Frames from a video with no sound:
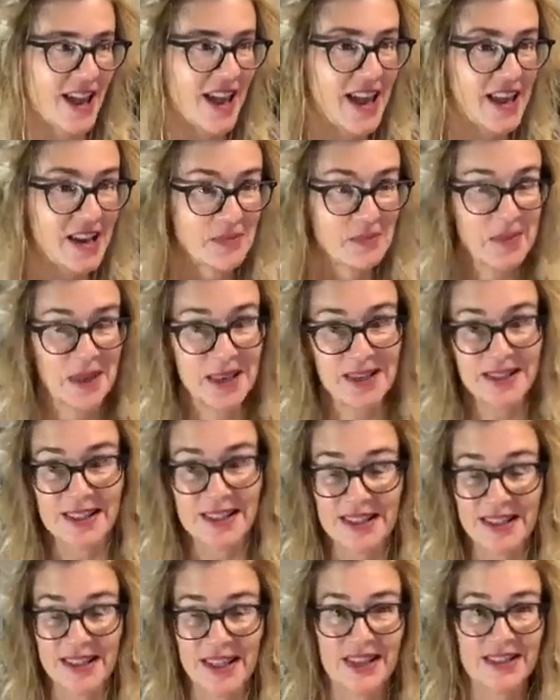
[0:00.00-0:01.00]
an
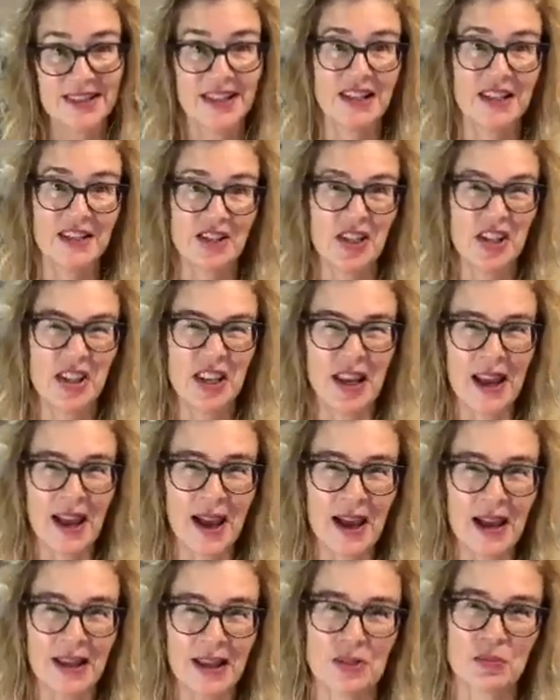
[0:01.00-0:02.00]
amazing guest, and she
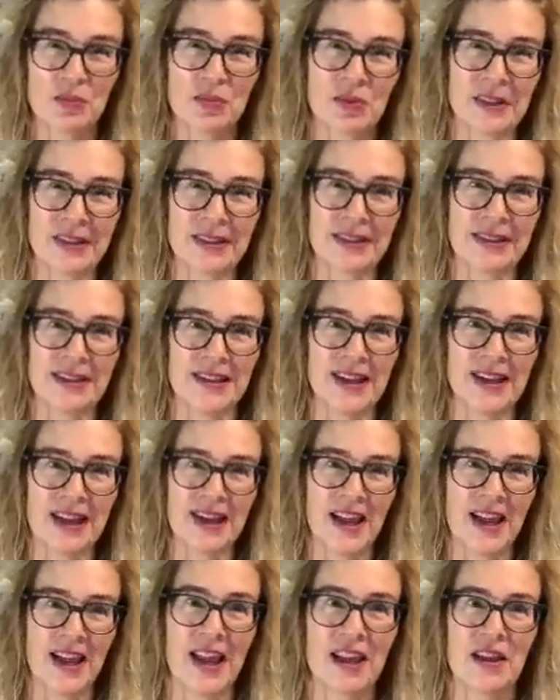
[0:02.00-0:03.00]
has really
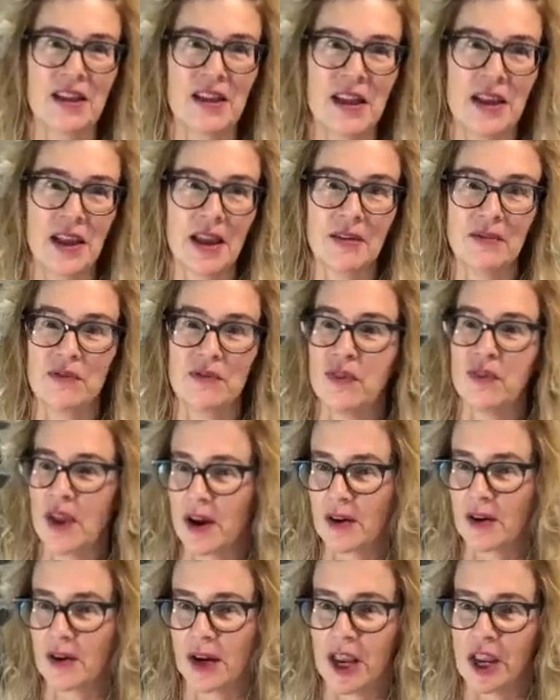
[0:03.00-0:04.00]
a
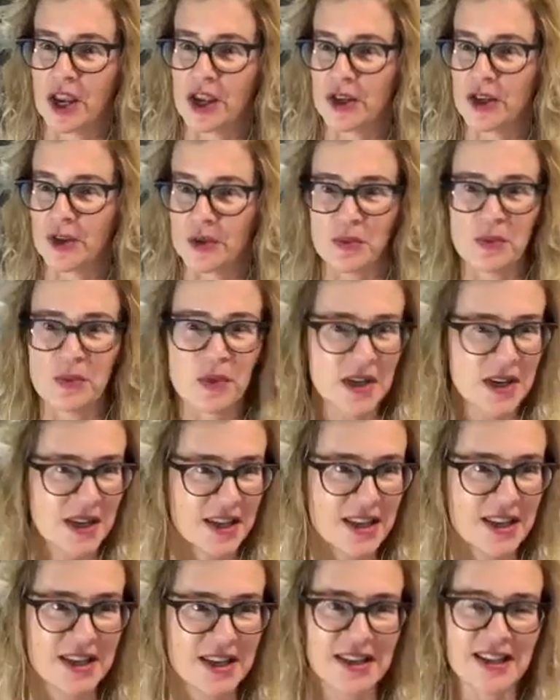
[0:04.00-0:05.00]
very
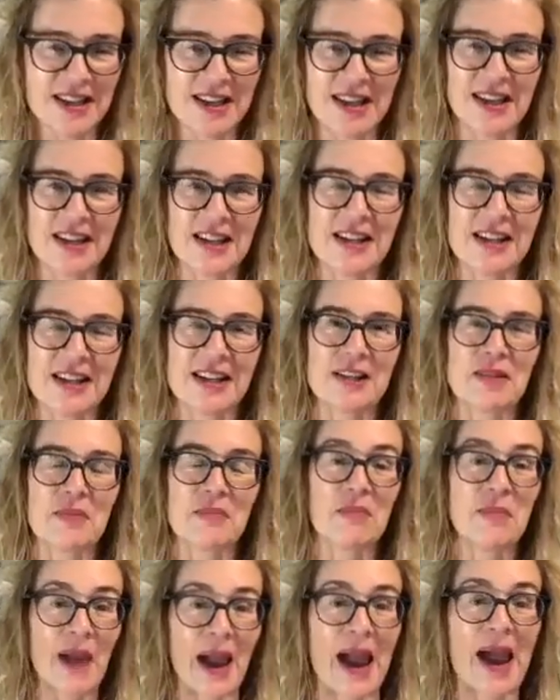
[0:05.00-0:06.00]
unique
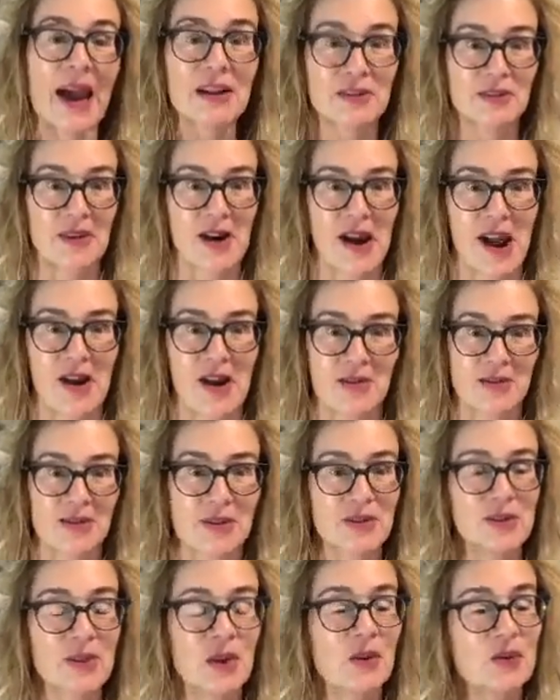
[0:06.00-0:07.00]
background.
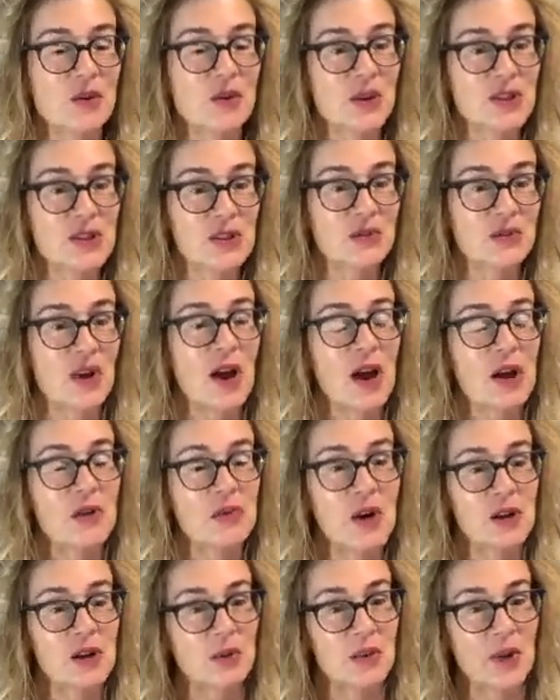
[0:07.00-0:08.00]
So first of all, I
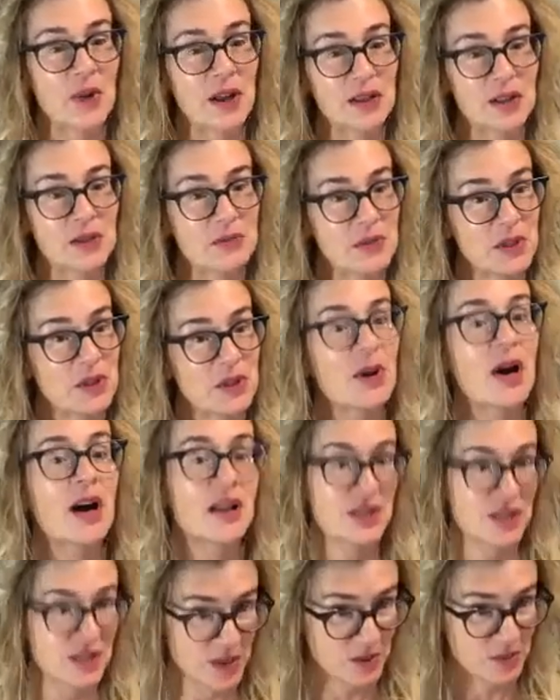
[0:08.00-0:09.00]
want to welcome you,
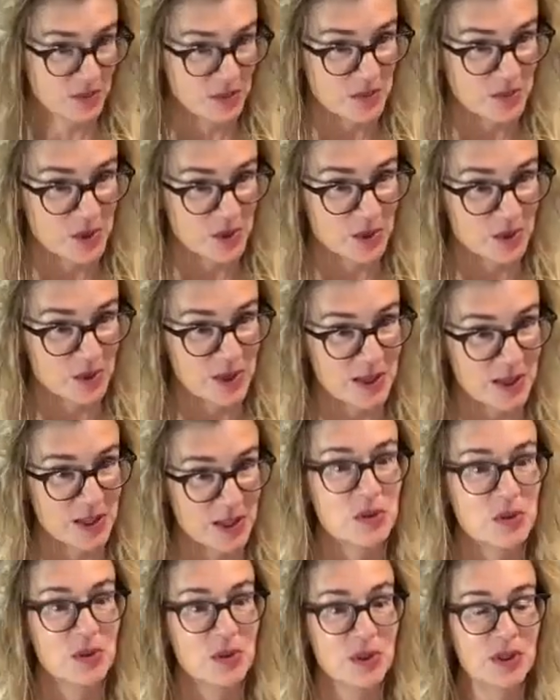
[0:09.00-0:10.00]
Anjum, to the
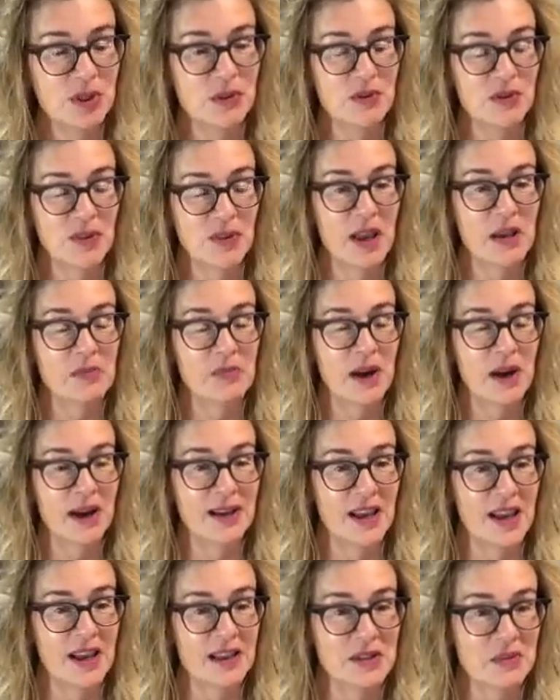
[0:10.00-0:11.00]
Truly Your VA
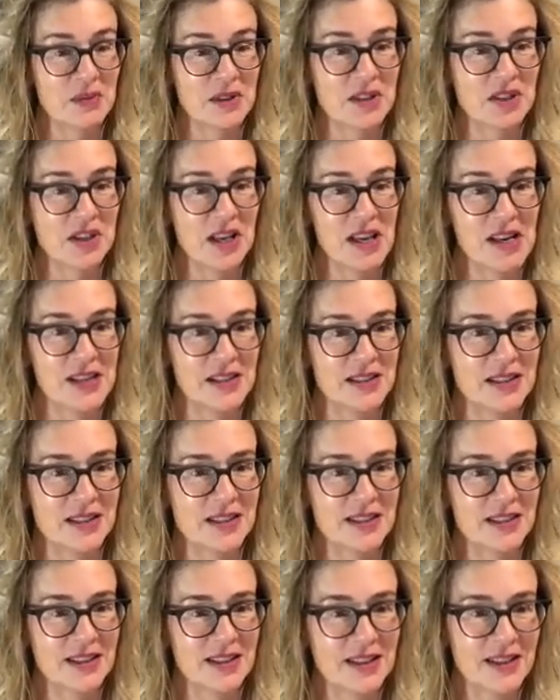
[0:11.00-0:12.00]
podcast with
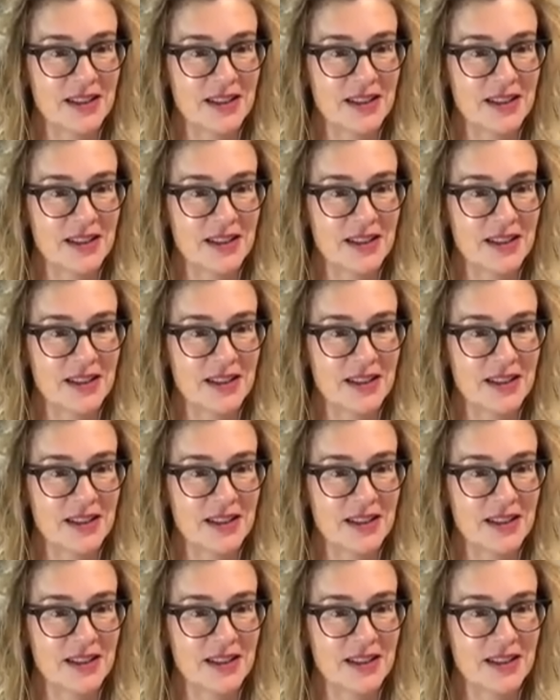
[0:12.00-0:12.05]
Janice.